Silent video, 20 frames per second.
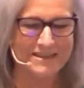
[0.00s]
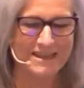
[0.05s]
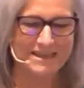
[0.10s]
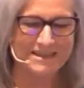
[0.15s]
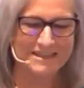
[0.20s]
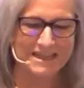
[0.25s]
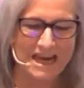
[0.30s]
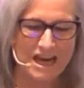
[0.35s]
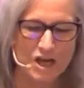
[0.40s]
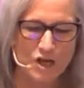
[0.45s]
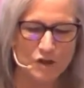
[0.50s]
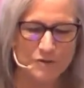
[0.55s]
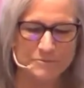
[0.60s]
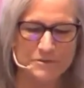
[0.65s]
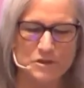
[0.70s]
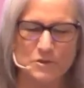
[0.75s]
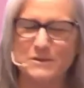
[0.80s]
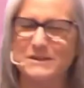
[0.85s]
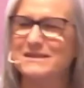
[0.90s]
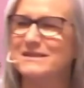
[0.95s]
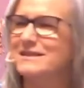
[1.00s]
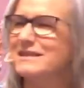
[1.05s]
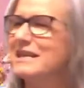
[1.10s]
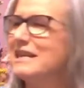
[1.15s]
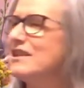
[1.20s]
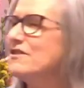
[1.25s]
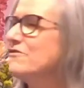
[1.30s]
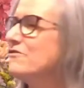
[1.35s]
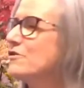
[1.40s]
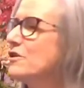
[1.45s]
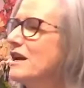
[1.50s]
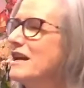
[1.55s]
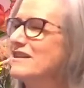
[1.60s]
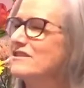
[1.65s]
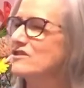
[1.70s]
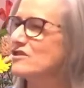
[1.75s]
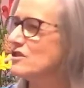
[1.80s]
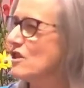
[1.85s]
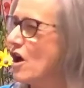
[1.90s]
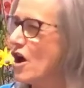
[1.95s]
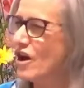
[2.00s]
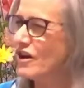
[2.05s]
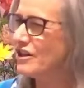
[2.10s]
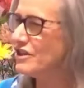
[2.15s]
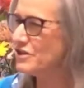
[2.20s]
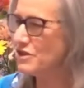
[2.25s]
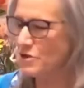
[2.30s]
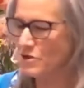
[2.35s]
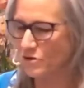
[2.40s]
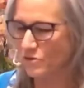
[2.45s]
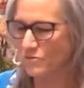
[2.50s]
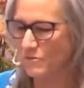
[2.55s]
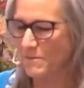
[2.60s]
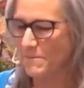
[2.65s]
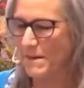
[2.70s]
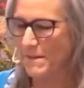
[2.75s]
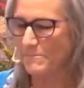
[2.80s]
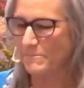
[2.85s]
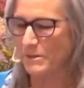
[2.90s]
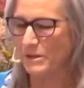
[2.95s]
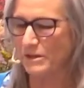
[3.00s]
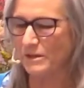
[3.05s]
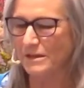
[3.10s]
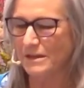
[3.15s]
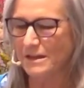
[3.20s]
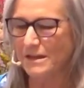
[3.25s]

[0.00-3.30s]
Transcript: and elms you had seen for as long as you could remember,